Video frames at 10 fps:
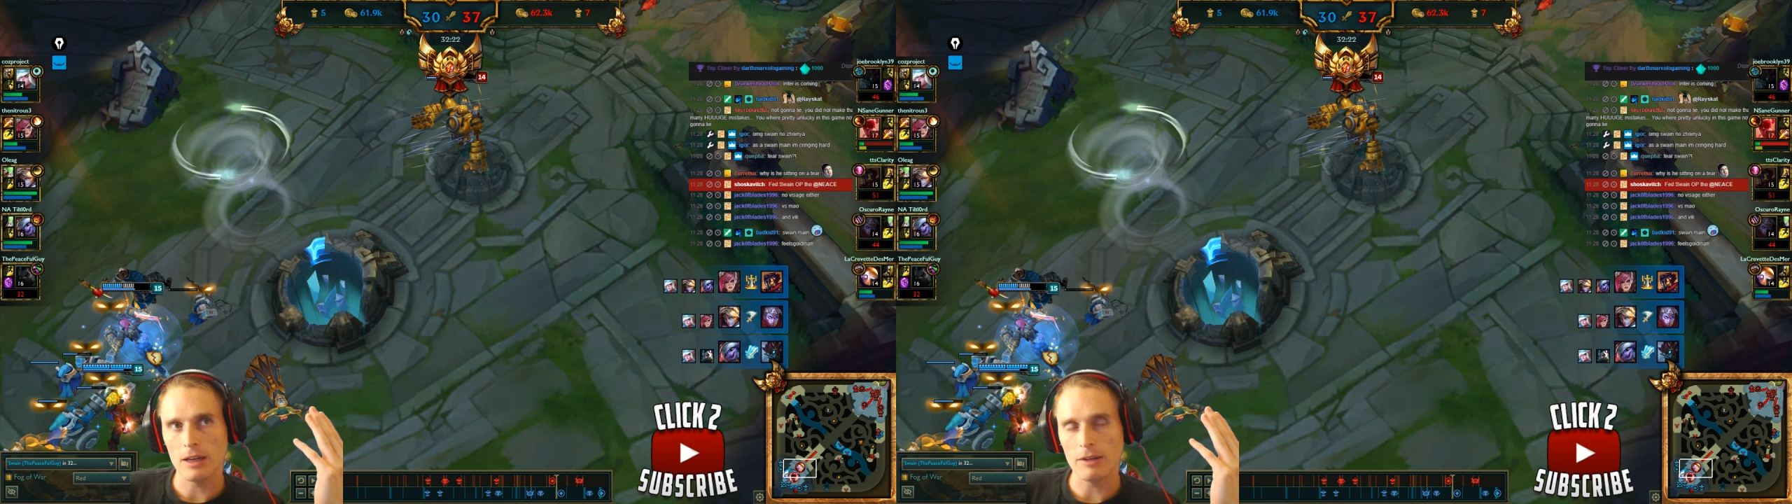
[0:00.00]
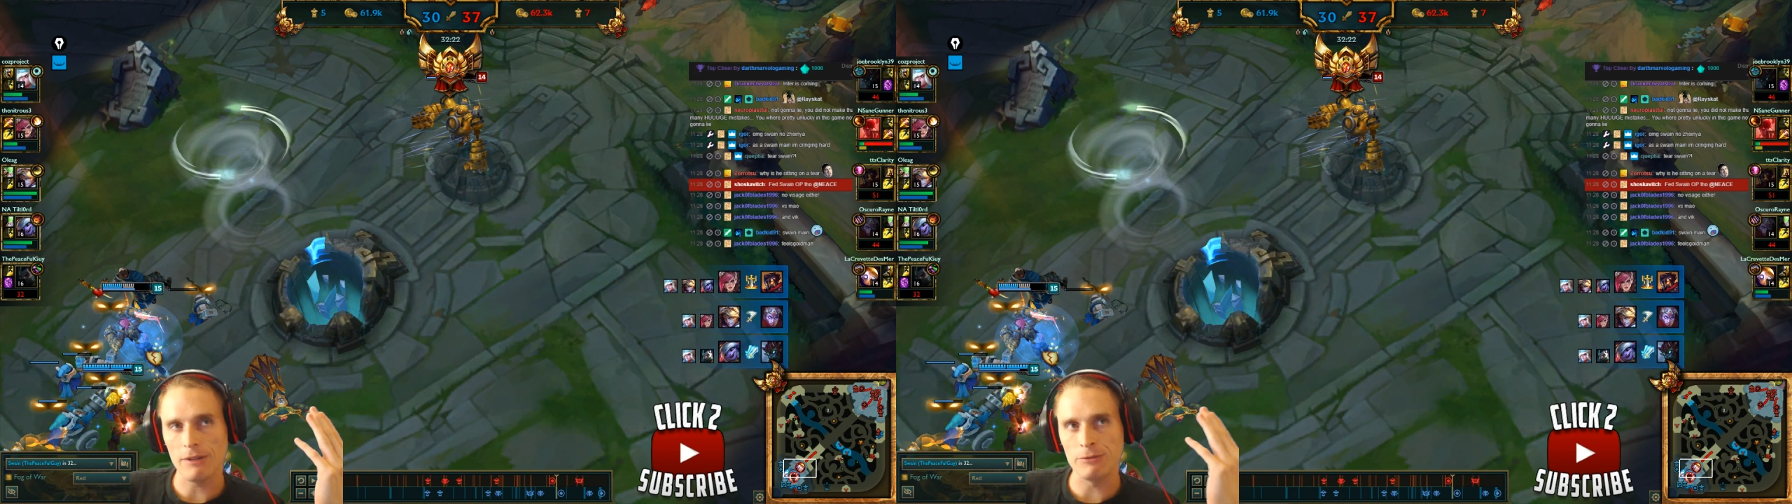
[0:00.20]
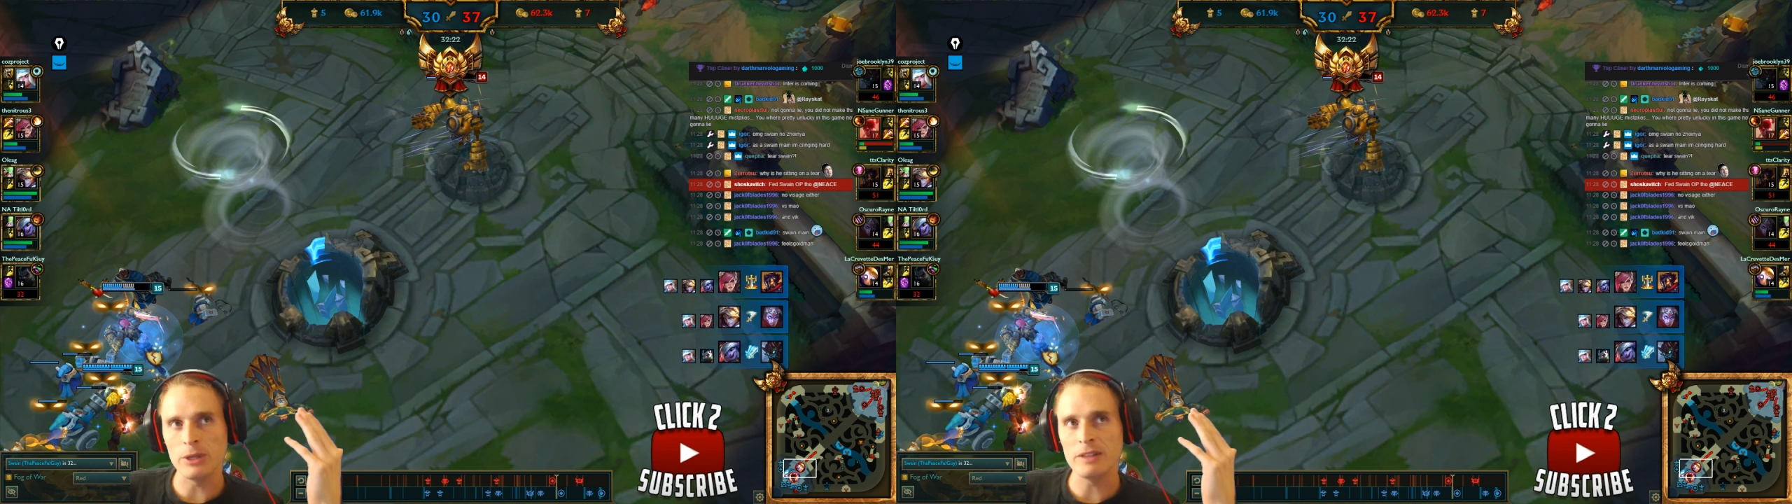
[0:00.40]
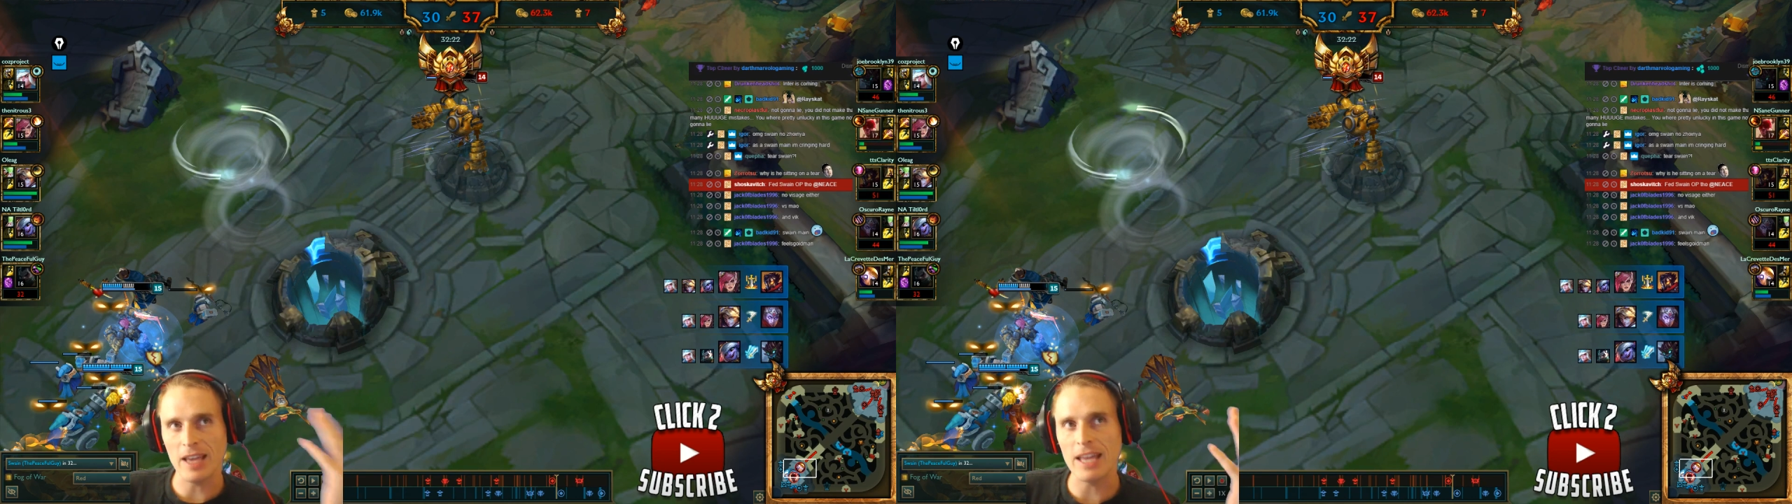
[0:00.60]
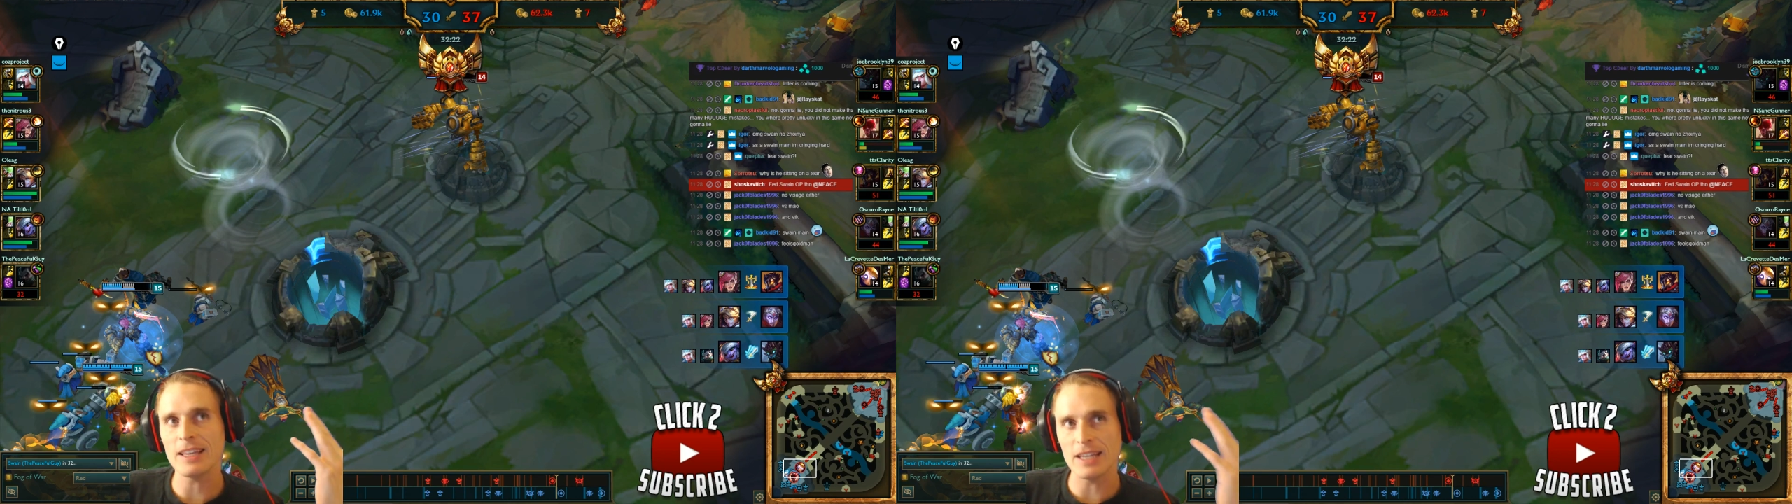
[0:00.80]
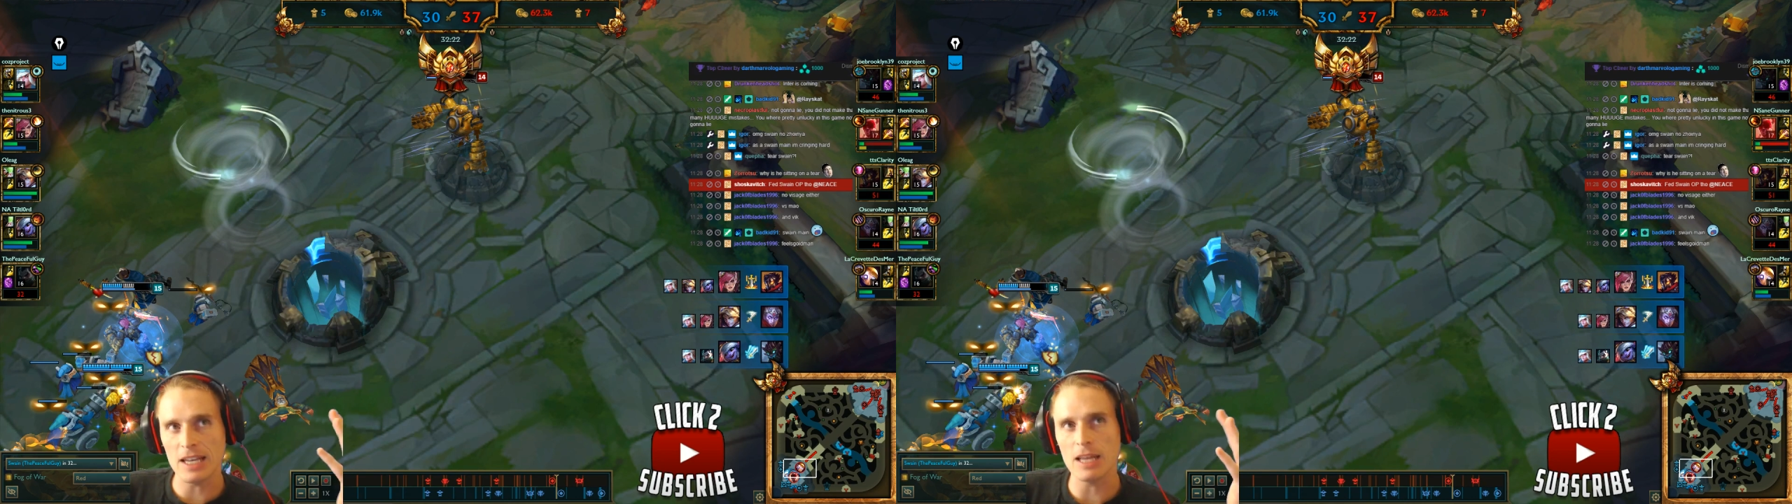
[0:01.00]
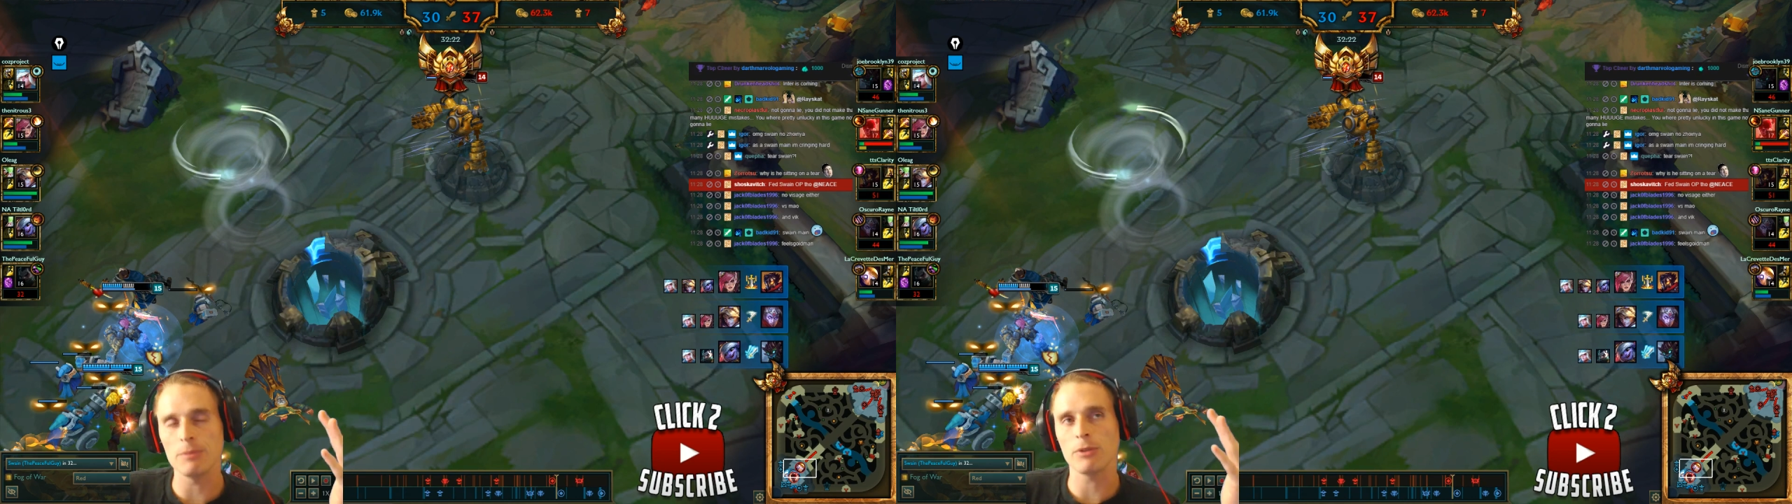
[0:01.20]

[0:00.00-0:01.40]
take an inhib